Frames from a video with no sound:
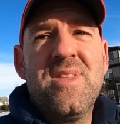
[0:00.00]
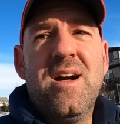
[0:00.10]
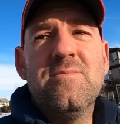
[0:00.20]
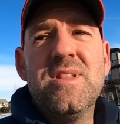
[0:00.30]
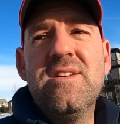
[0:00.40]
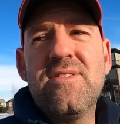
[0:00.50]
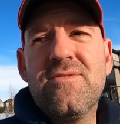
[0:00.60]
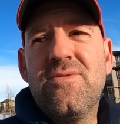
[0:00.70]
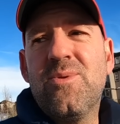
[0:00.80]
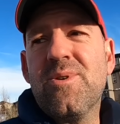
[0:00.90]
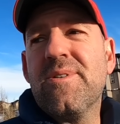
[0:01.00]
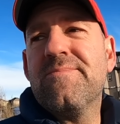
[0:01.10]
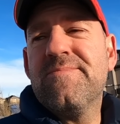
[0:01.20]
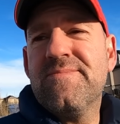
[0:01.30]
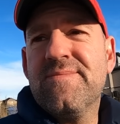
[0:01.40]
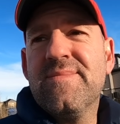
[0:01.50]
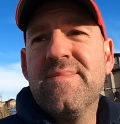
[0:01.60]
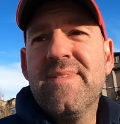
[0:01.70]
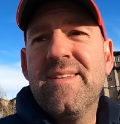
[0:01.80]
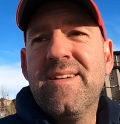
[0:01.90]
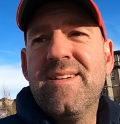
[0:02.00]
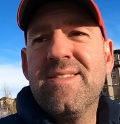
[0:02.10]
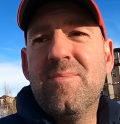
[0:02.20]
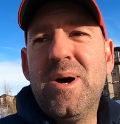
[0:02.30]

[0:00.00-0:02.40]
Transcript: I'm leaving for the